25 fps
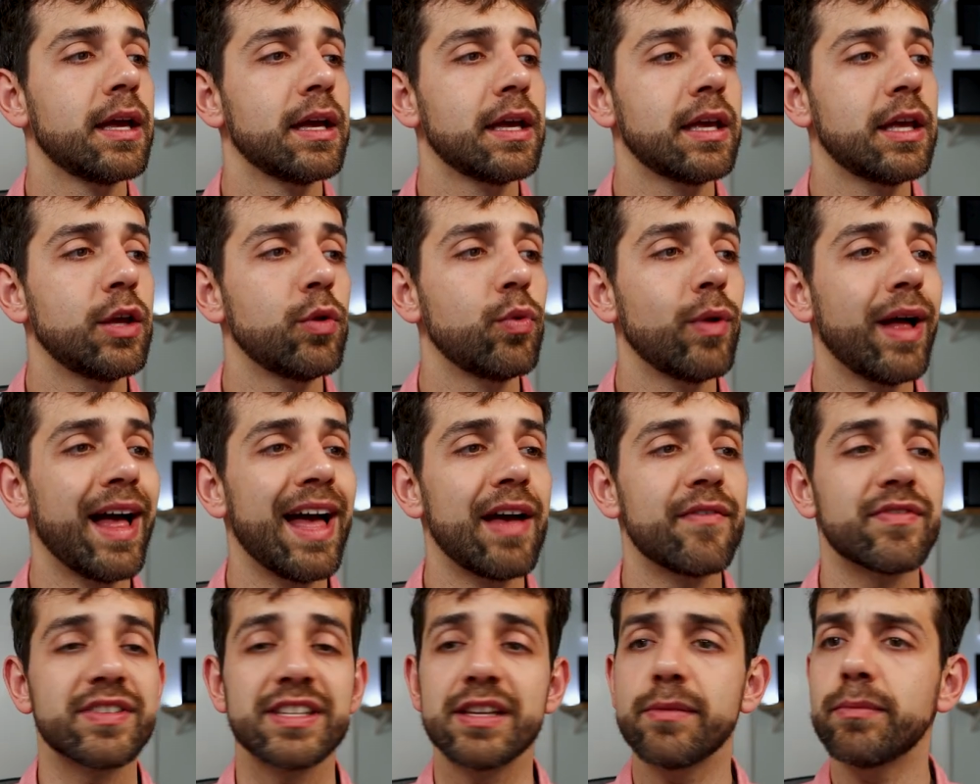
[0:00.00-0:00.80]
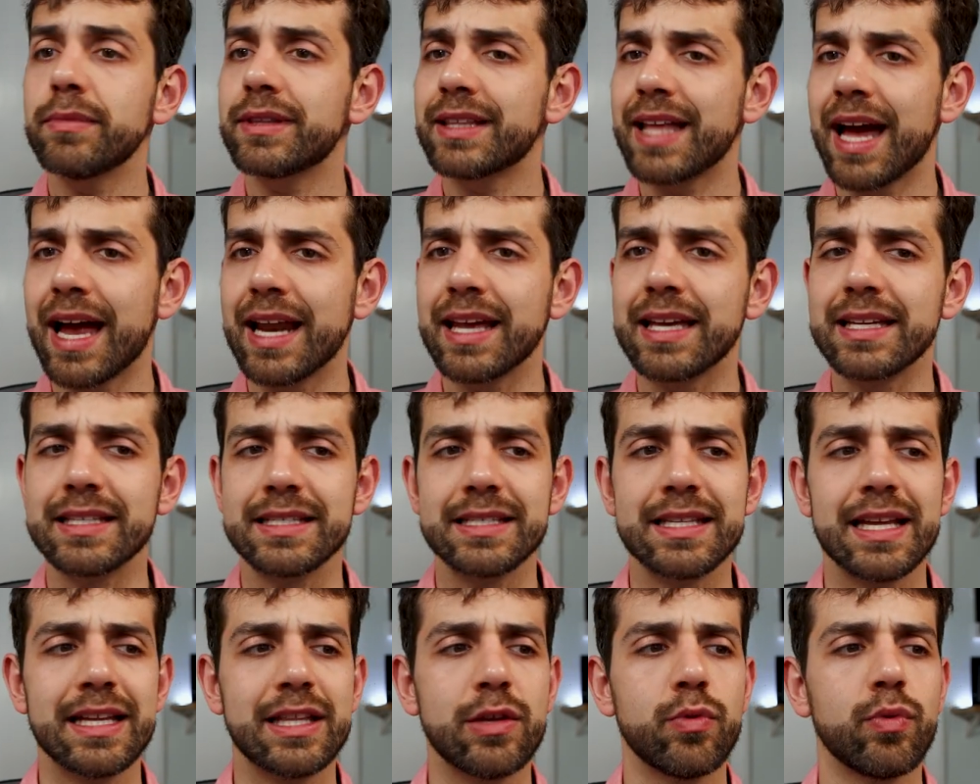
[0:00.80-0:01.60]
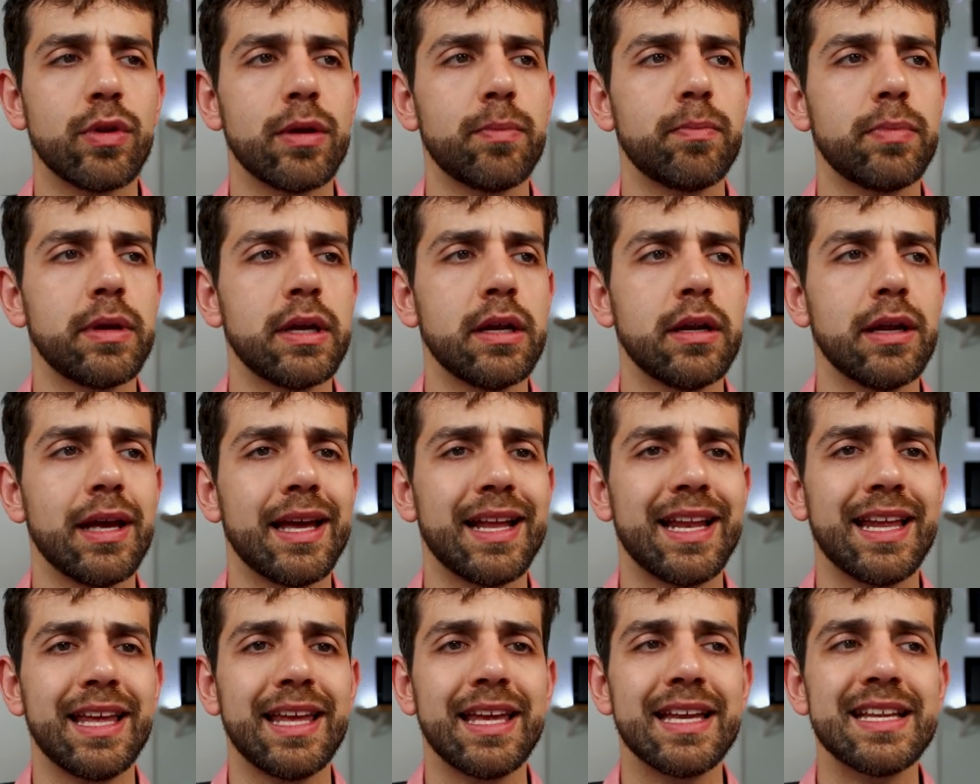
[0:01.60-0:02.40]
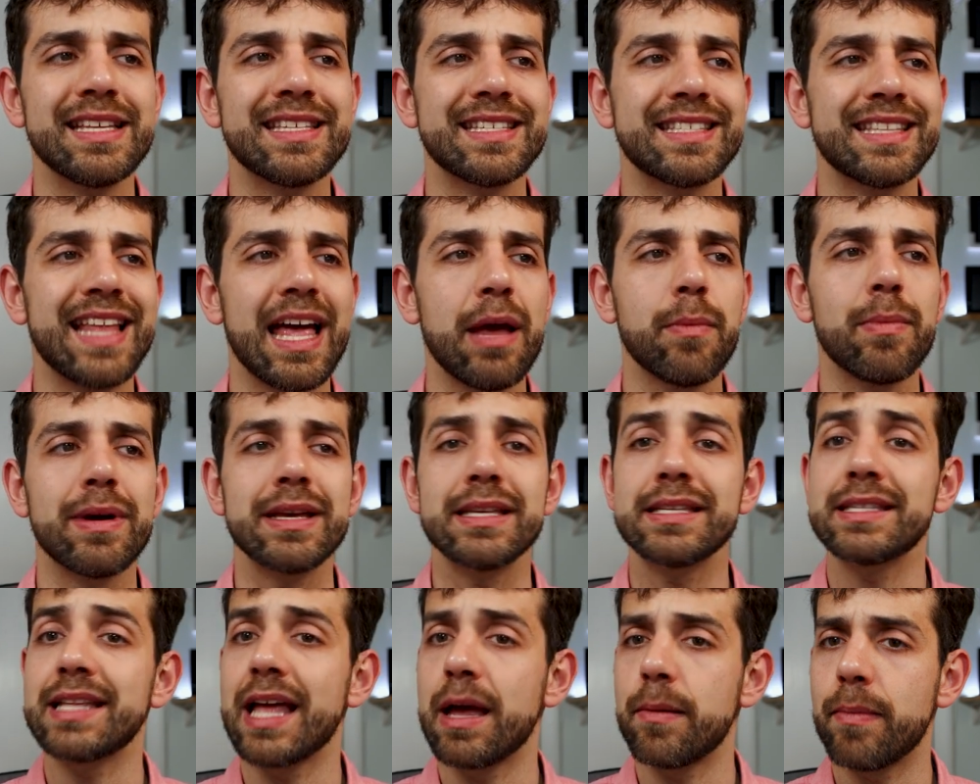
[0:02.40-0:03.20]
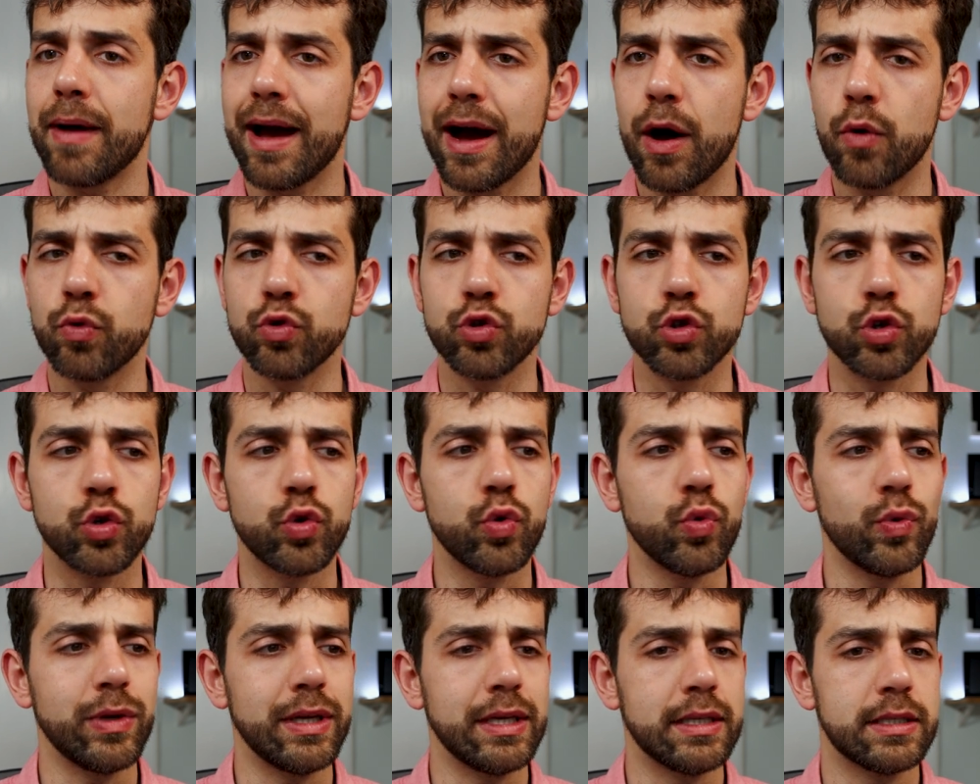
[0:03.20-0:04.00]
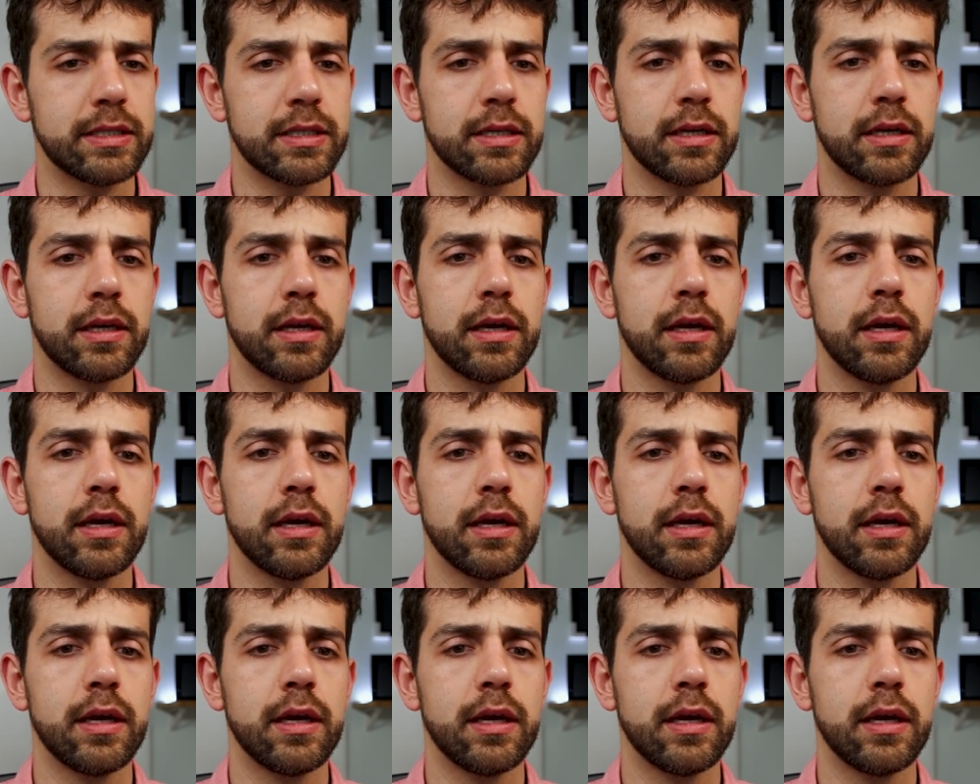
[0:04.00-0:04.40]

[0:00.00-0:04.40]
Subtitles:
He will have some targets that will appear and here is step by step how to do it.